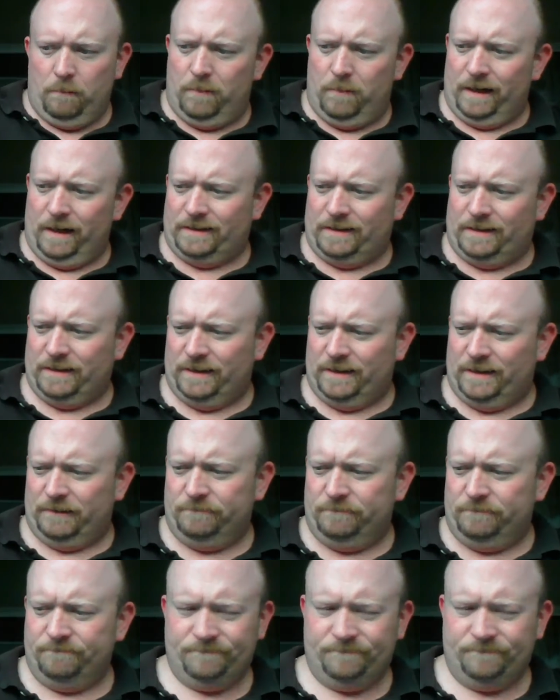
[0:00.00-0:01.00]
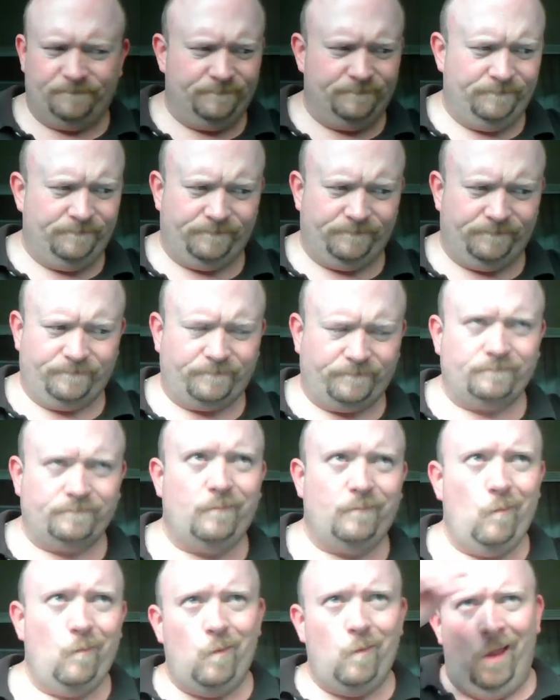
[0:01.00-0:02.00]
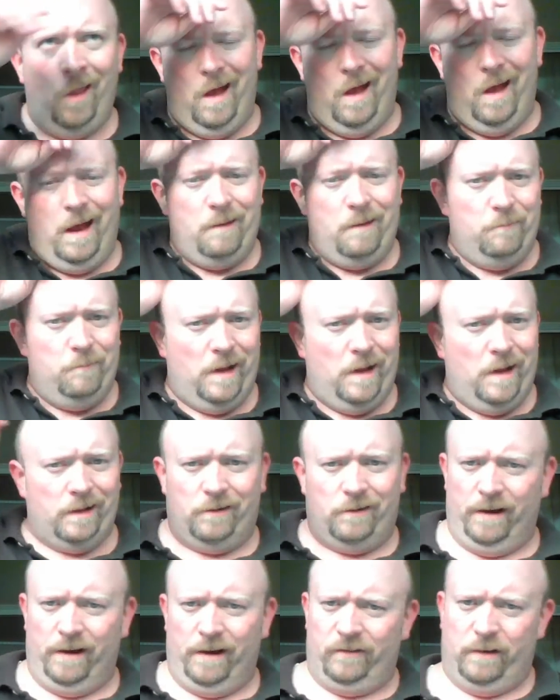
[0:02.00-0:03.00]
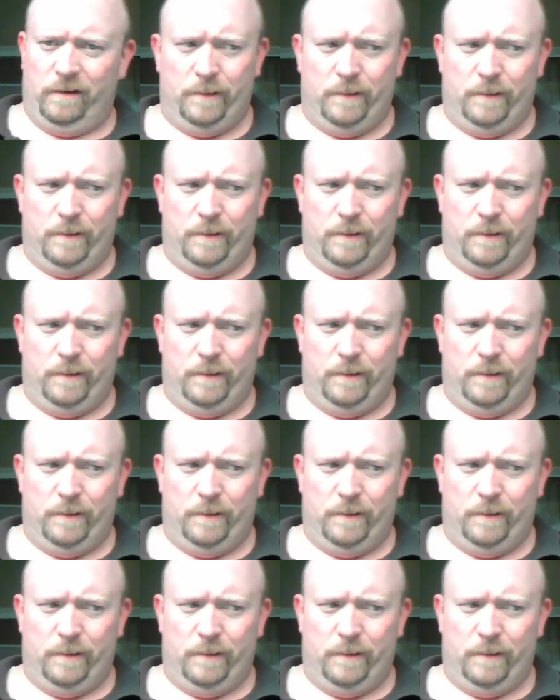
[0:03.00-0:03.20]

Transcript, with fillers: But uh, I am not crazy